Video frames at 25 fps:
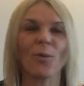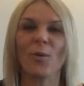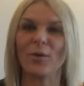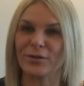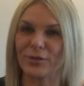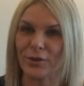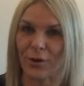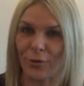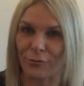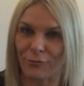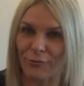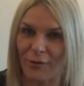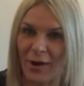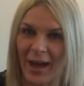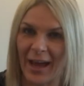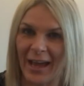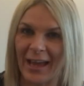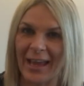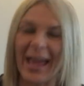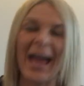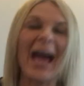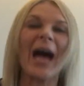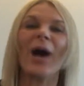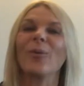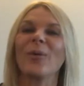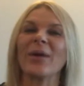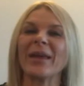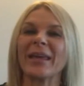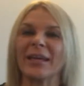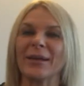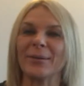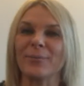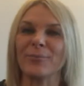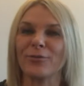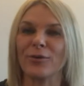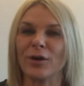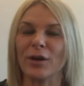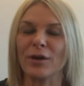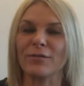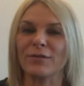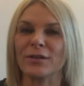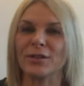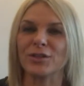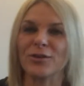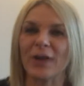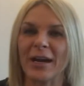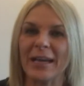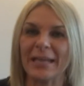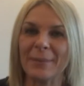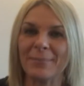what's gone right, how we can improve the
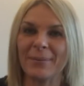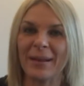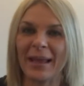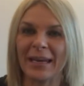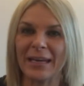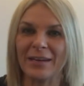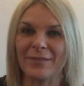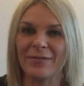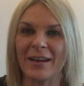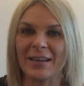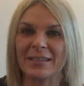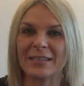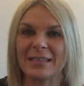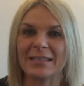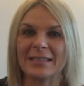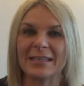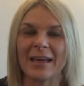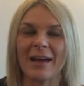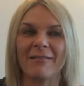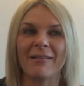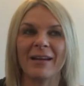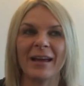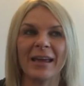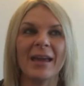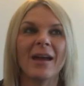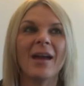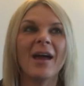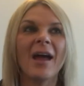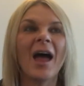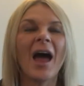training plan if necessary,